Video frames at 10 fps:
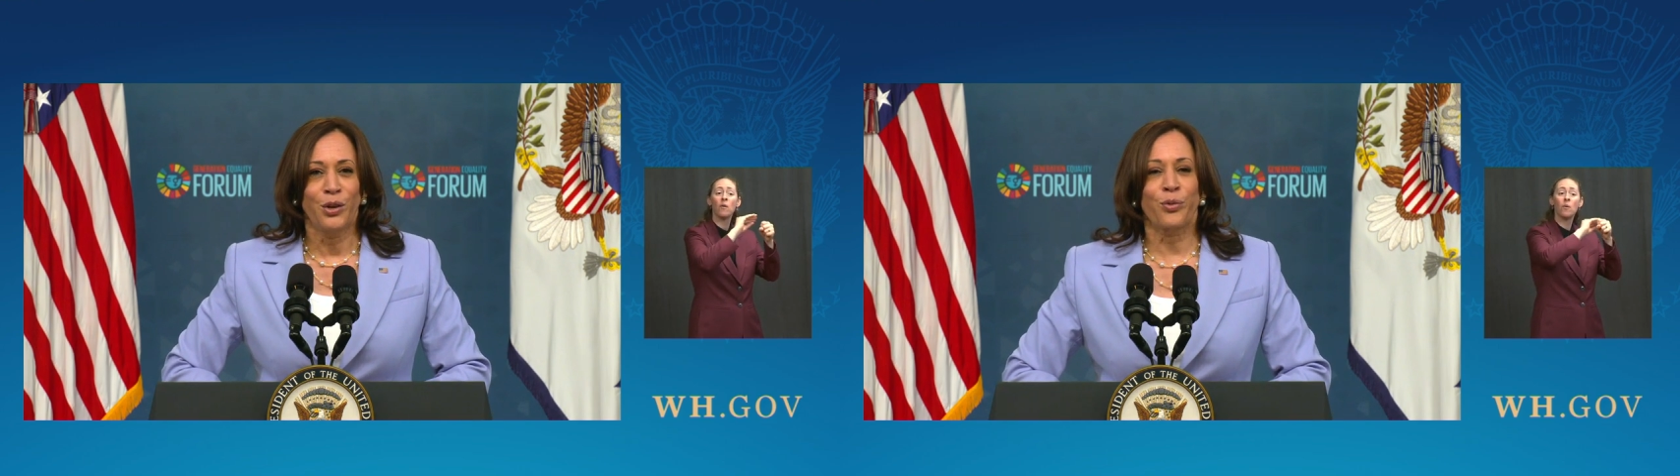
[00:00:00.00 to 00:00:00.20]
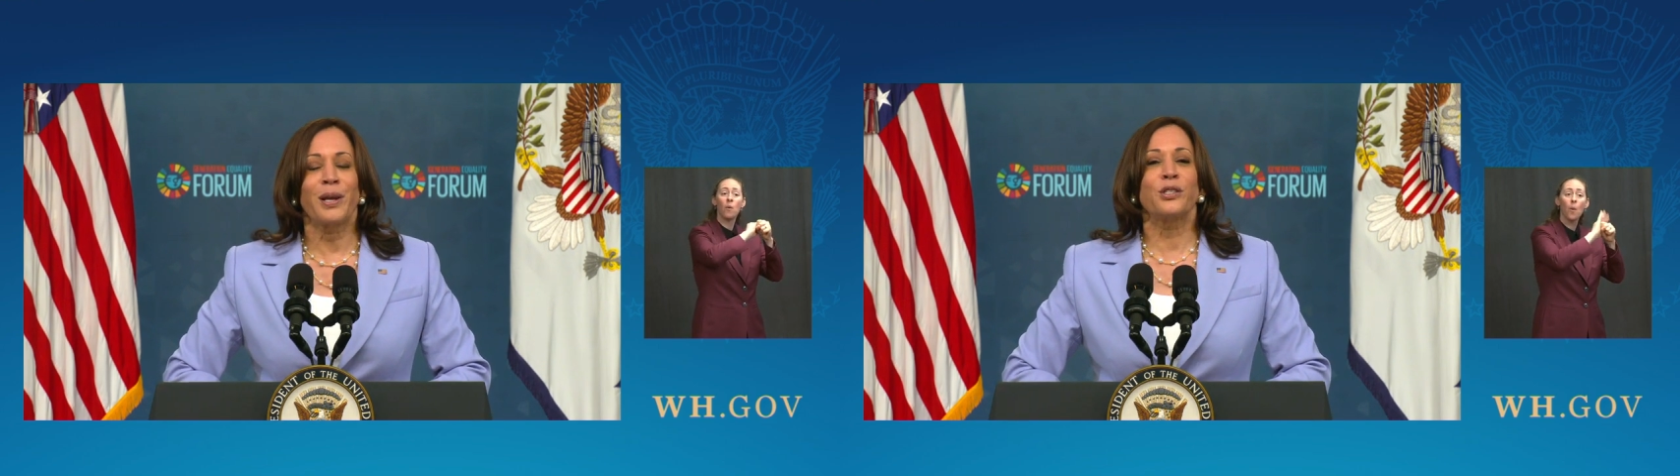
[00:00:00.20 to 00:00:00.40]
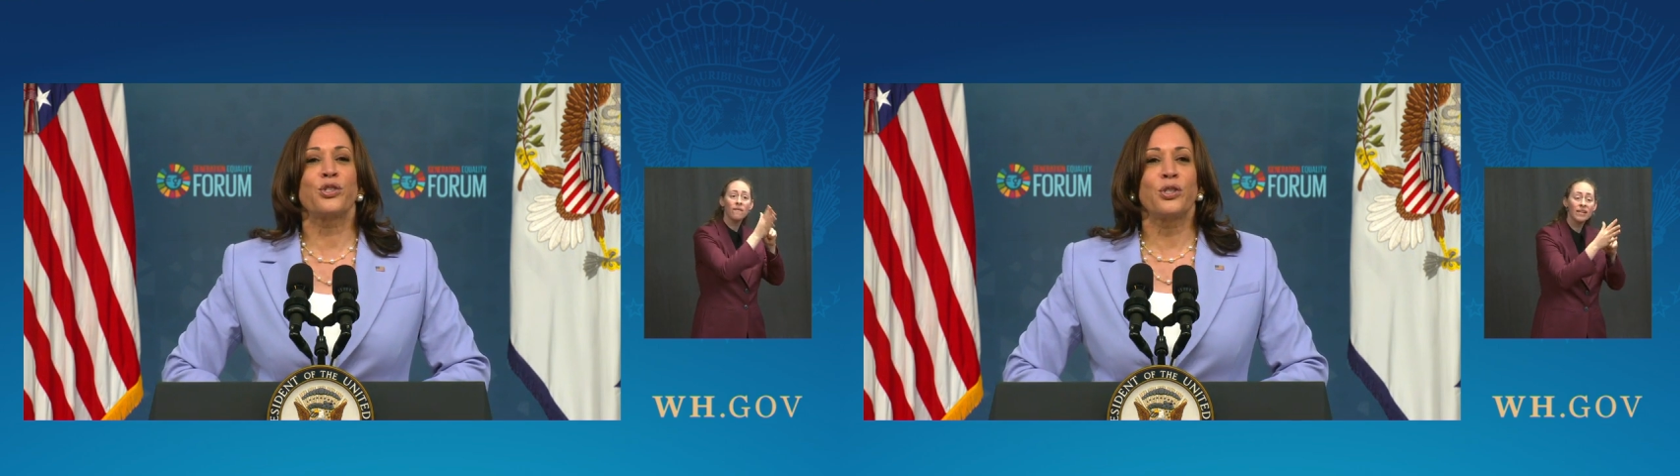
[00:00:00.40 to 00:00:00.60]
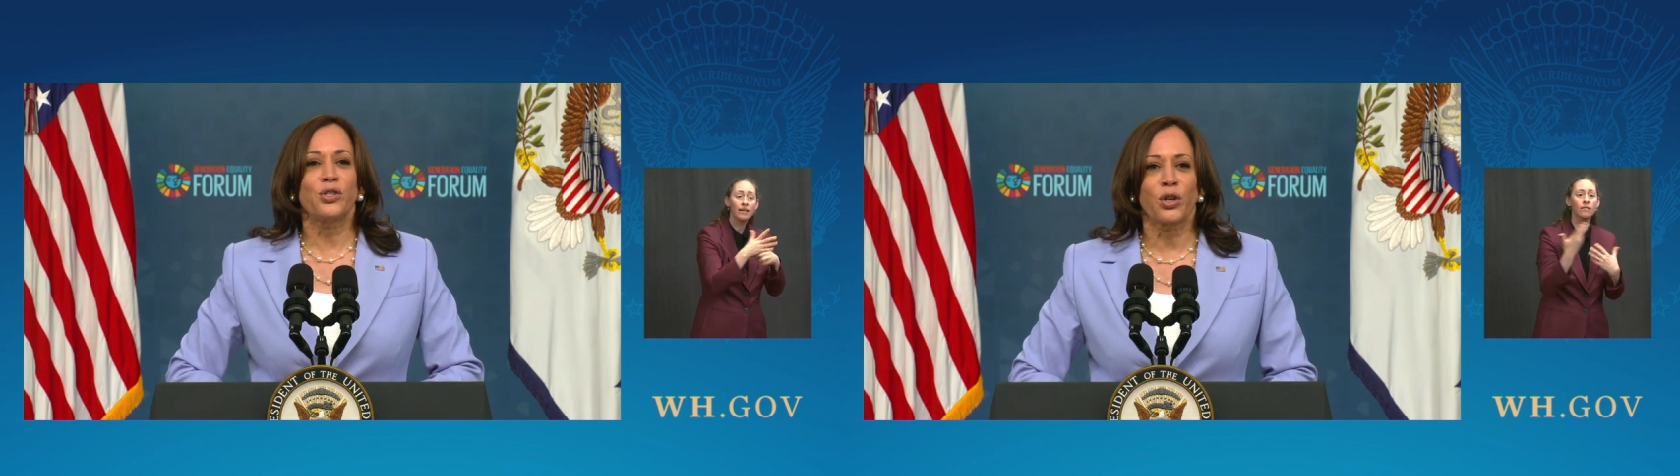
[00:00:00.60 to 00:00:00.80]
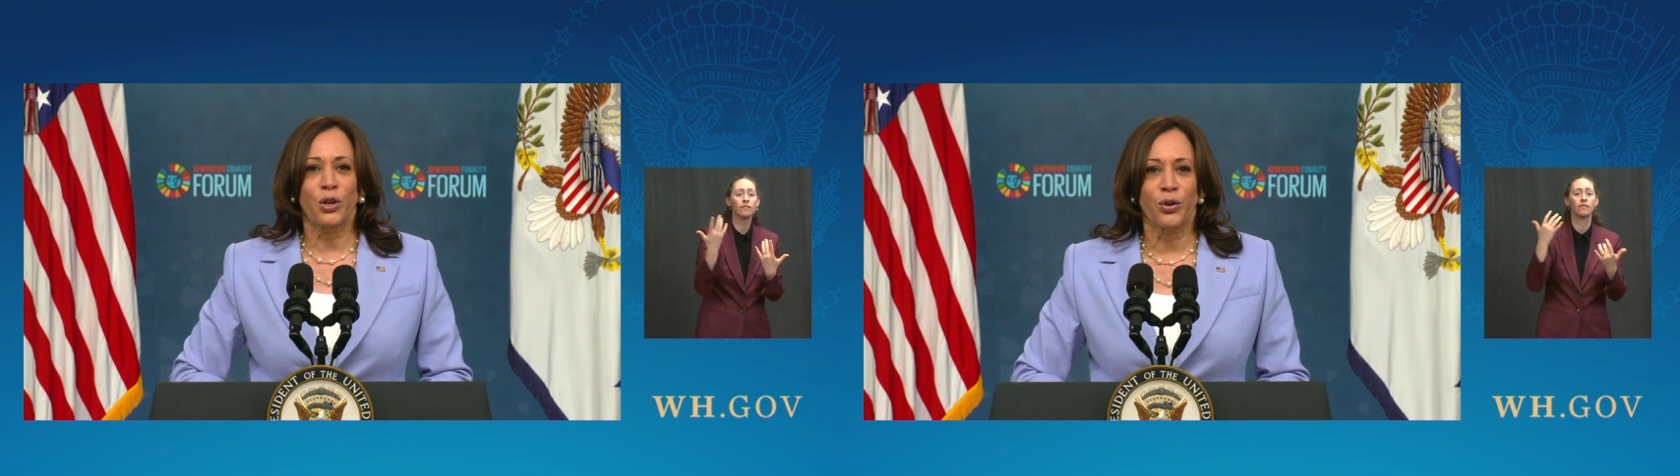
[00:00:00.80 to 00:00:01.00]
threats to
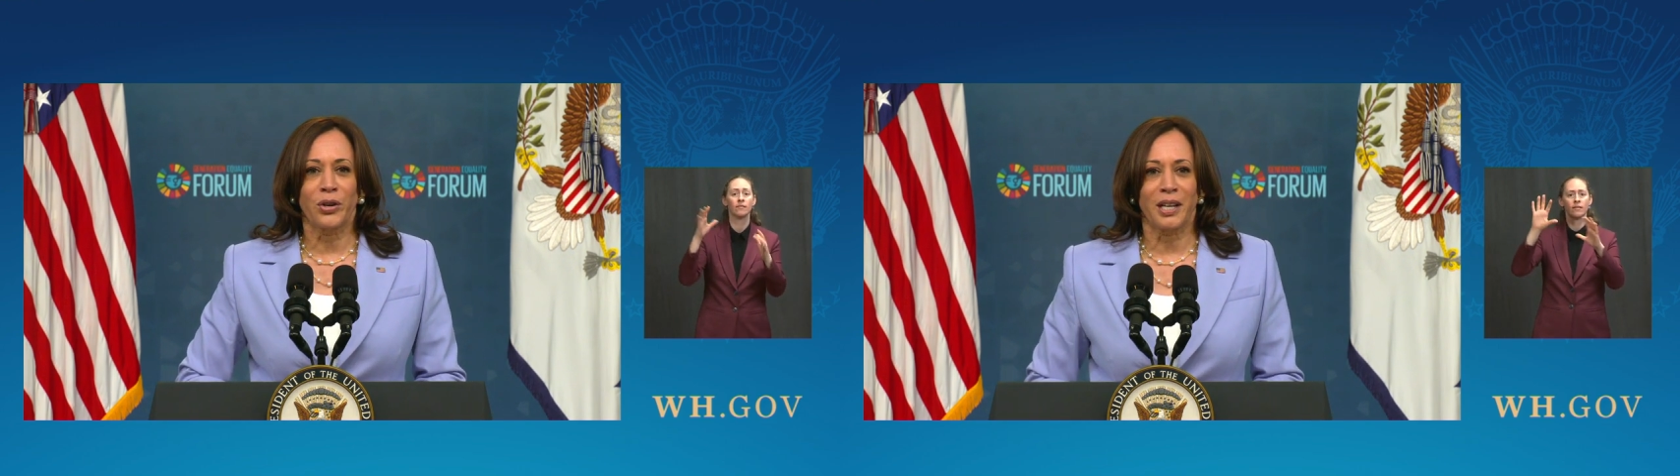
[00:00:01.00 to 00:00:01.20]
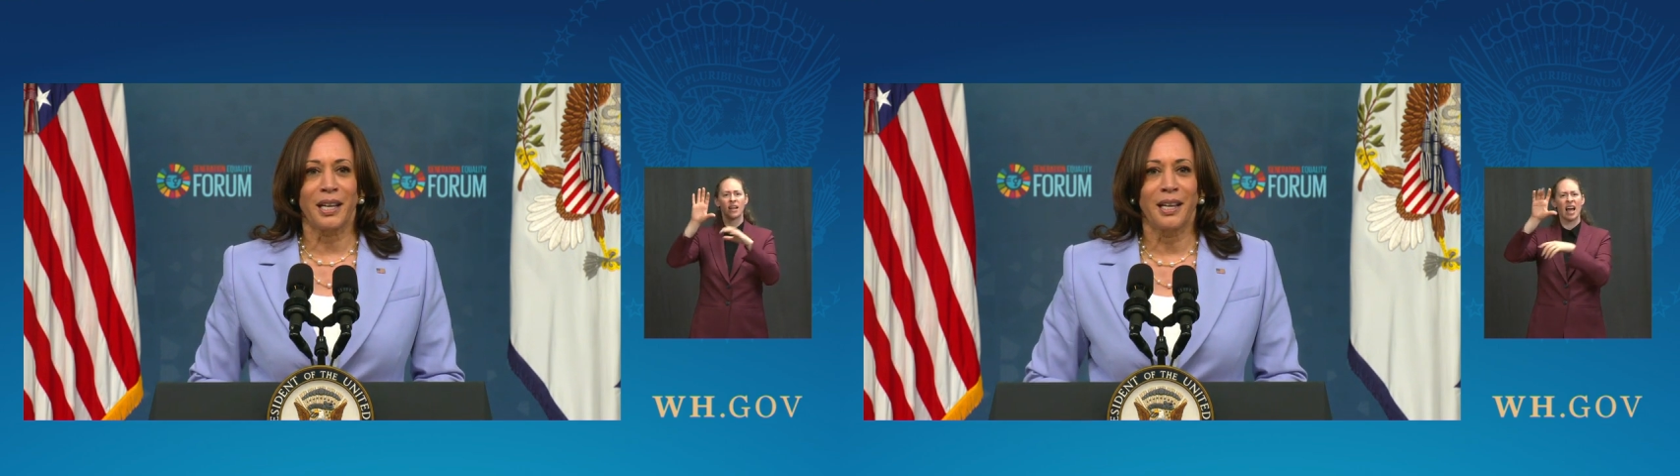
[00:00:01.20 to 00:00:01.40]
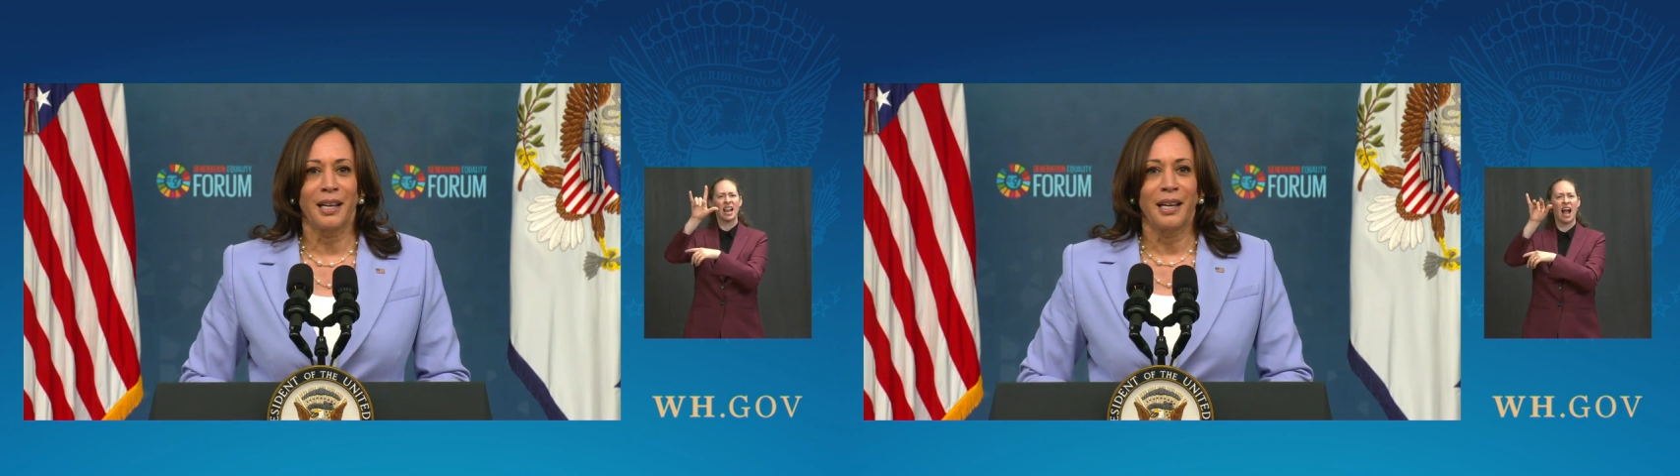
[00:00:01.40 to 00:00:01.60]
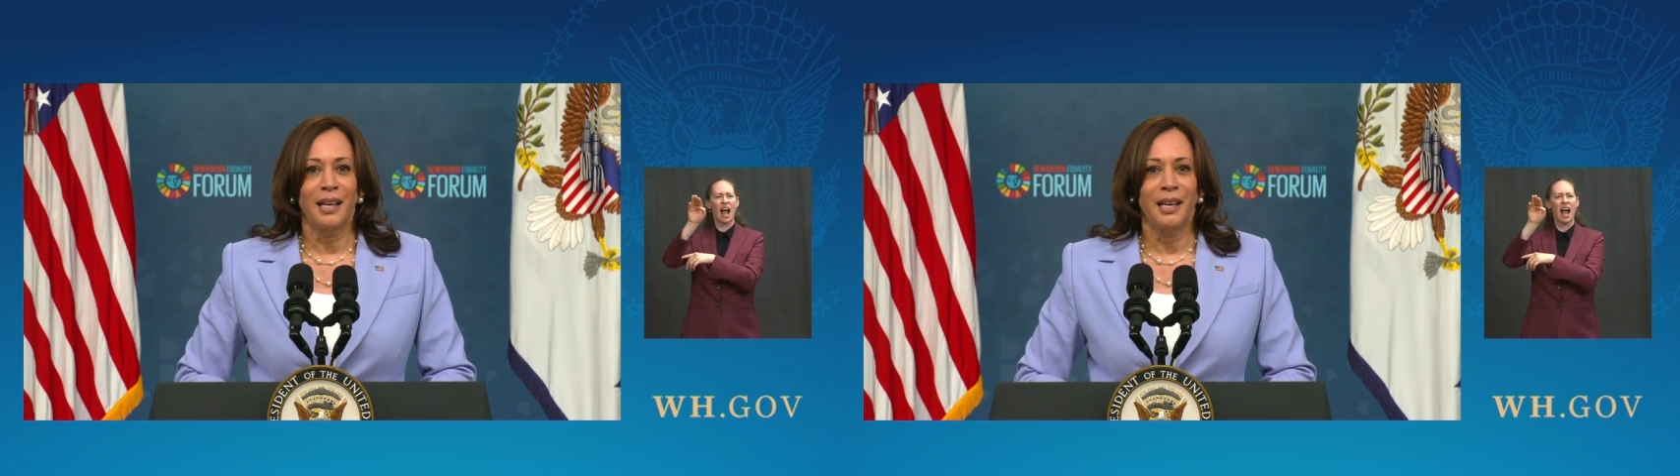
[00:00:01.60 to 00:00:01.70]
security,